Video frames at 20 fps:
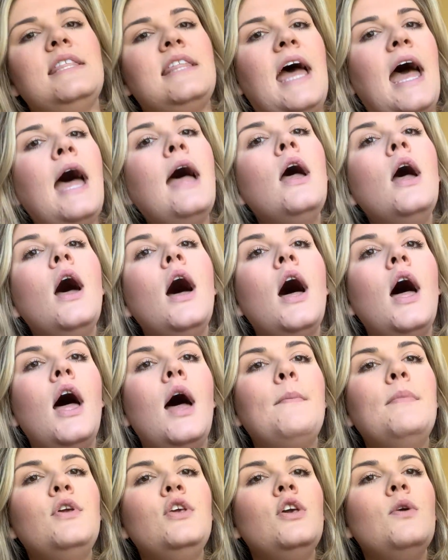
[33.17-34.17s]
that.
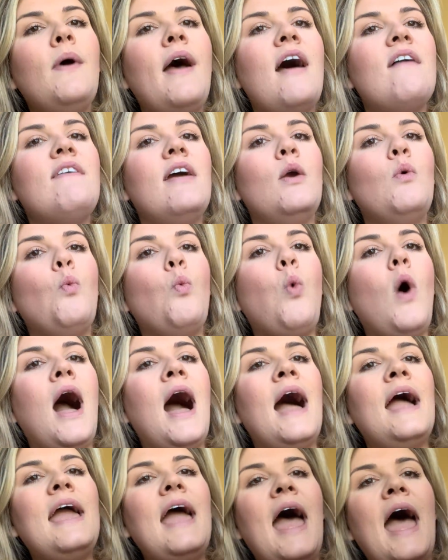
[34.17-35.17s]
You have a
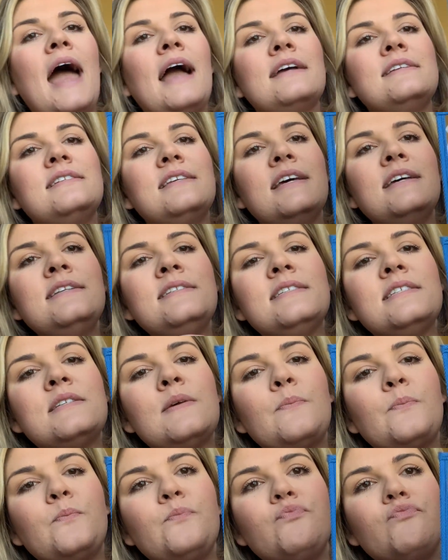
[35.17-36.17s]

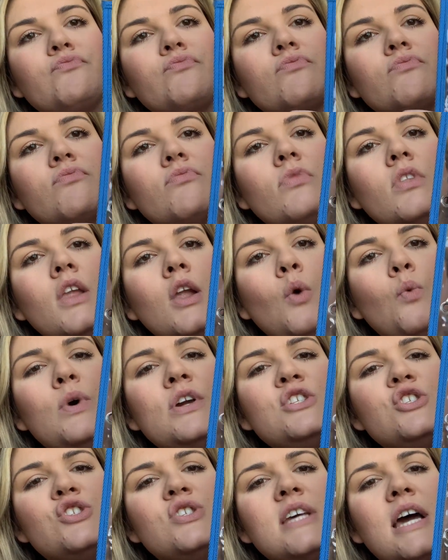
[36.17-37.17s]
y-axis,
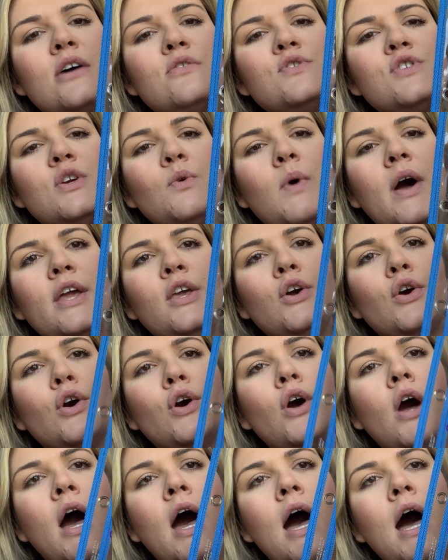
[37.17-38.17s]
which tells you what
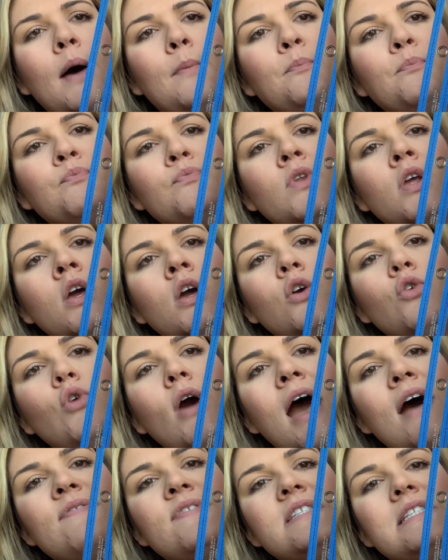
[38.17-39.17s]
your
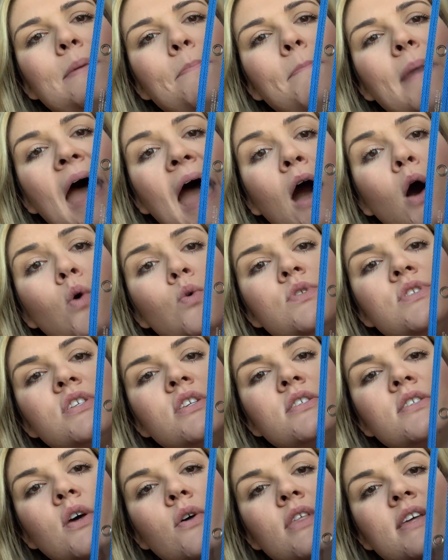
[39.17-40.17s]
graph is about.
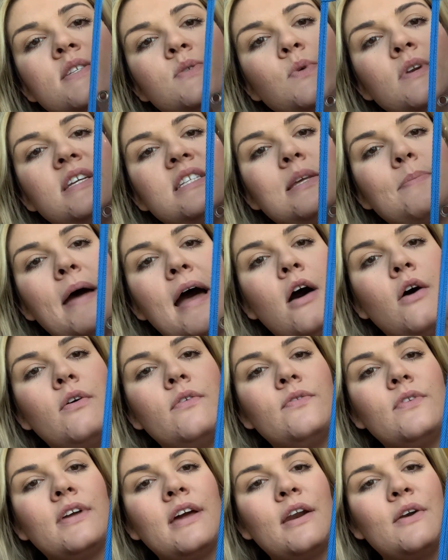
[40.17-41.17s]
So this one is
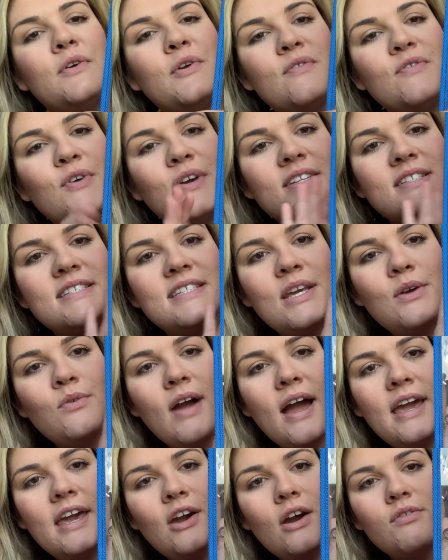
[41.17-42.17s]
about, I don't know if you can see
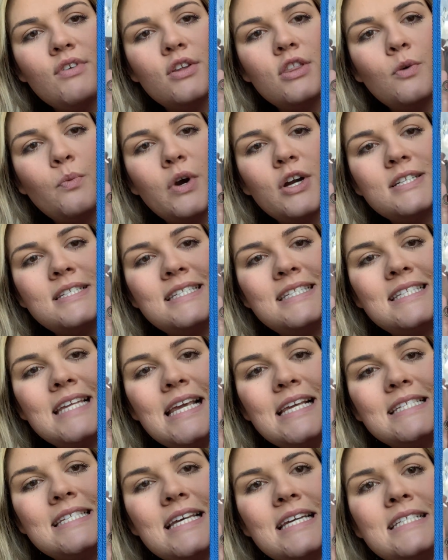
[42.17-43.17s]
right here, I wrote the word
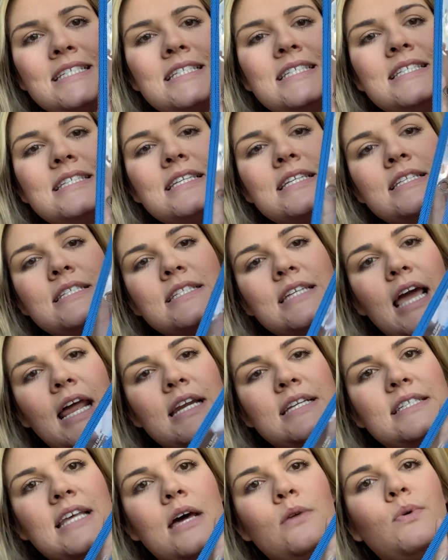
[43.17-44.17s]
seasons. It's kind
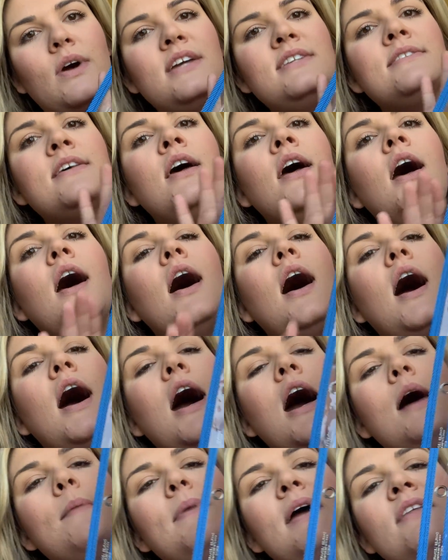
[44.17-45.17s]
of sideways.
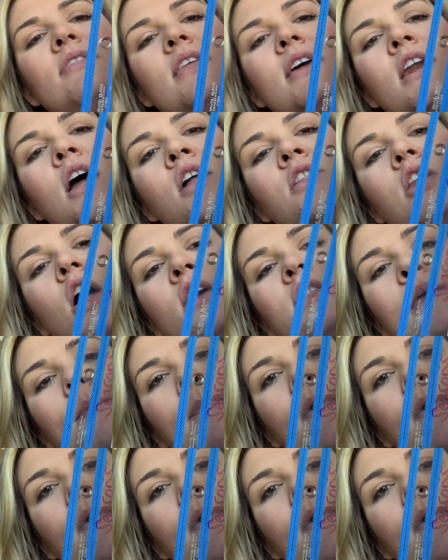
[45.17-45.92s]
And then along the